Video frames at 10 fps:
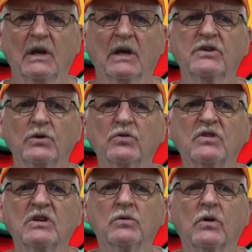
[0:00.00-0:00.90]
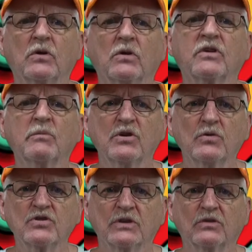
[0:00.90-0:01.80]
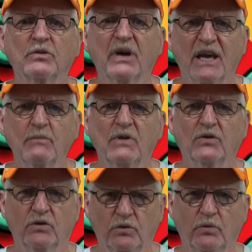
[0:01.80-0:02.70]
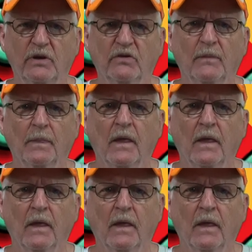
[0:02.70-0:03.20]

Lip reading: and using your contribution to be able to do it.